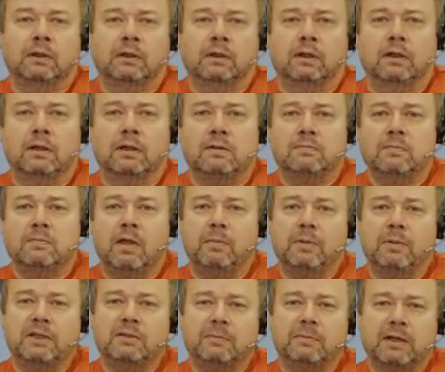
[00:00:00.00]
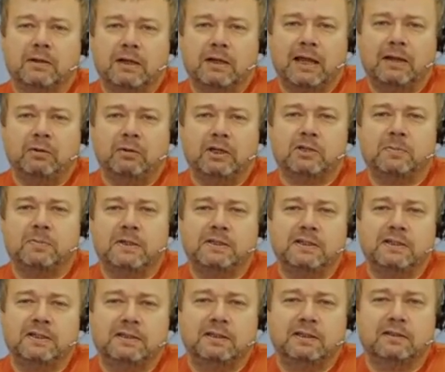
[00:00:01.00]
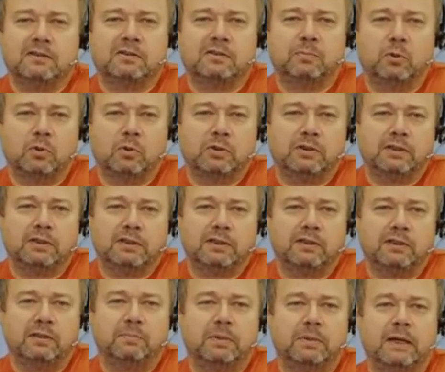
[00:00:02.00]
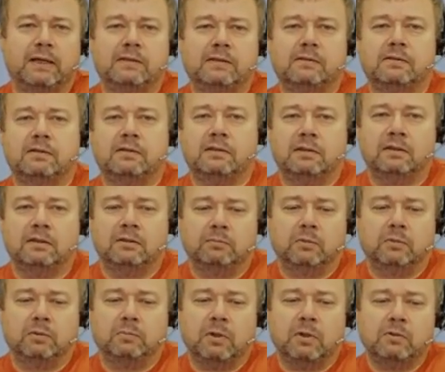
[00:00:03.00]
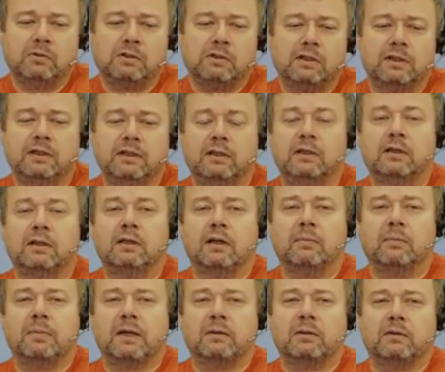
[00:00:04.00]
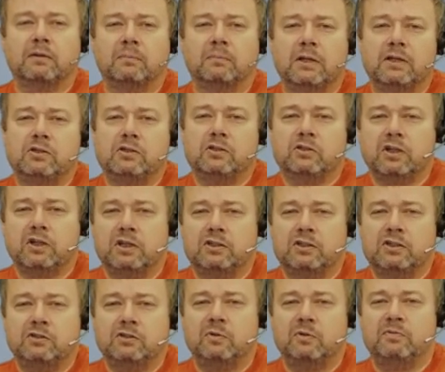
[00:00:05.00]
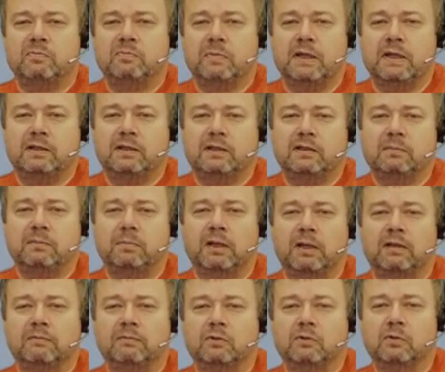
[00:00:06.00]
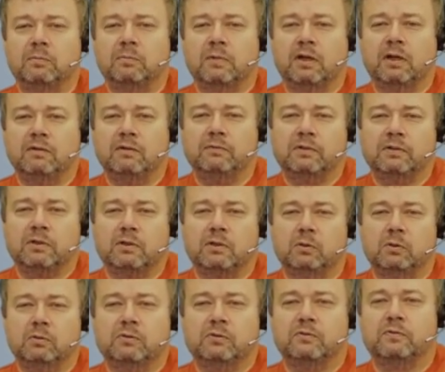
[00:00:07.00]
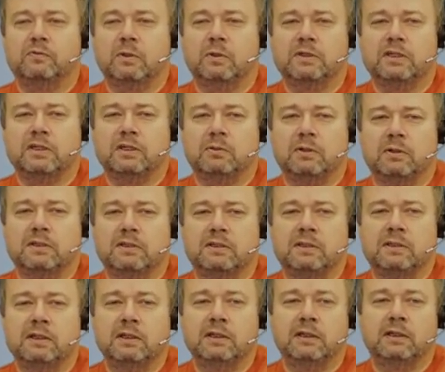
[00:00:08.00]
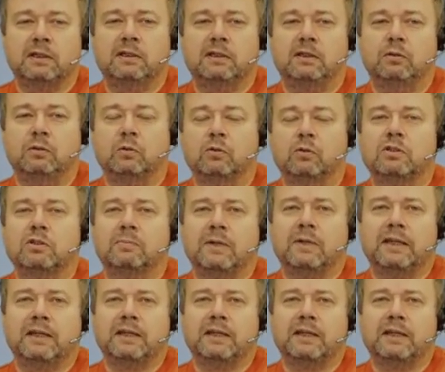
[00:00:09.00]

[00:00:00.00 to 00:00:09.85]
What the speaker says: a bit about how HPCC has supported it in the past, but mostly about the major changes we've made in the platform over the course of 2020 in order to make